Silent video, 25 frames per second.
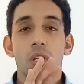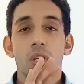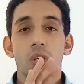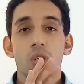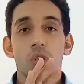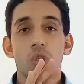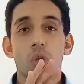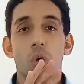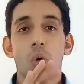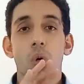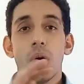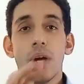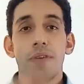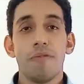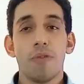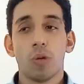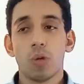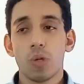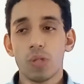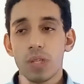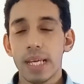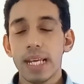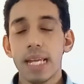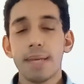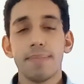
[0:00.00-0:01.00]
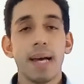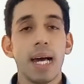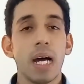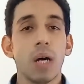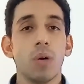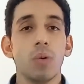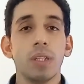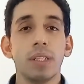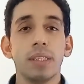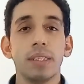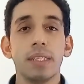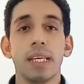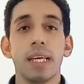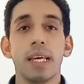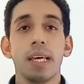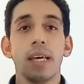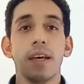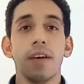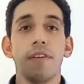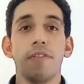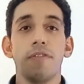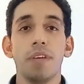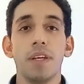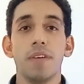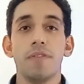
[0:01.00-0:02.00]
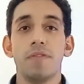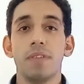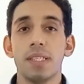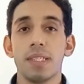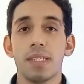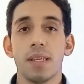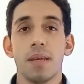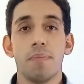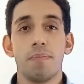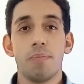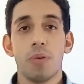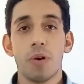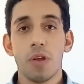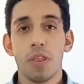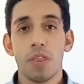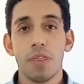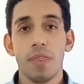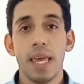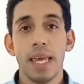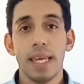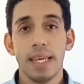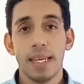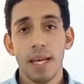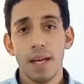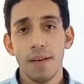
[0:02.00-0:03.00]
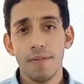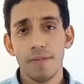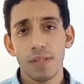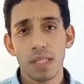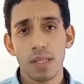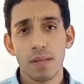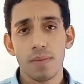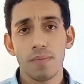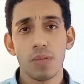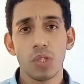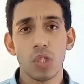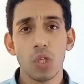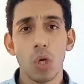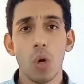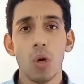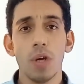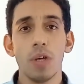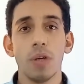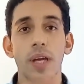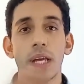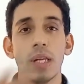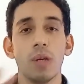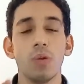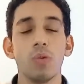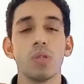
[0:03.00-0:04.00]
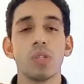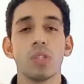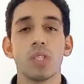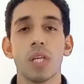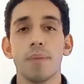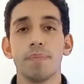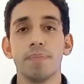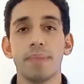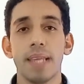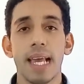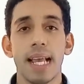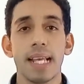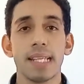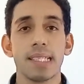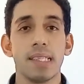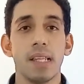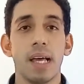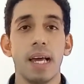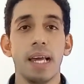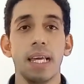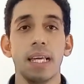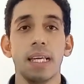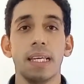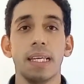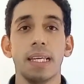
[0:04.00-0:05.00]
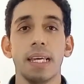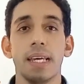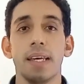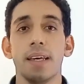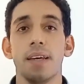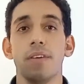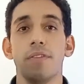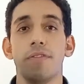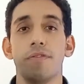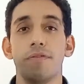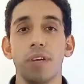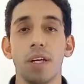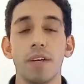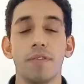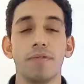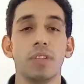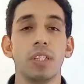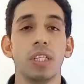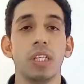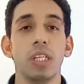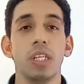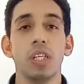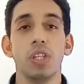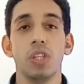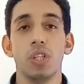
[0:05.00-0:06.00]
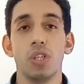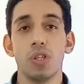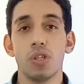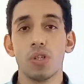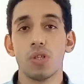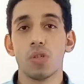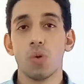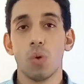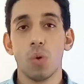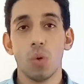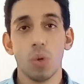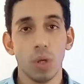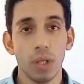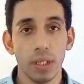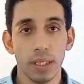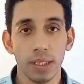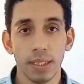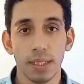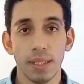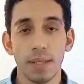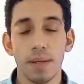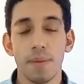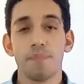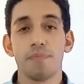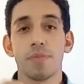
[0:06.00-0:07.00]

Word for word: So if you design about uh, fifty birthday gifts, so you can use some tags like uh, fifty years old,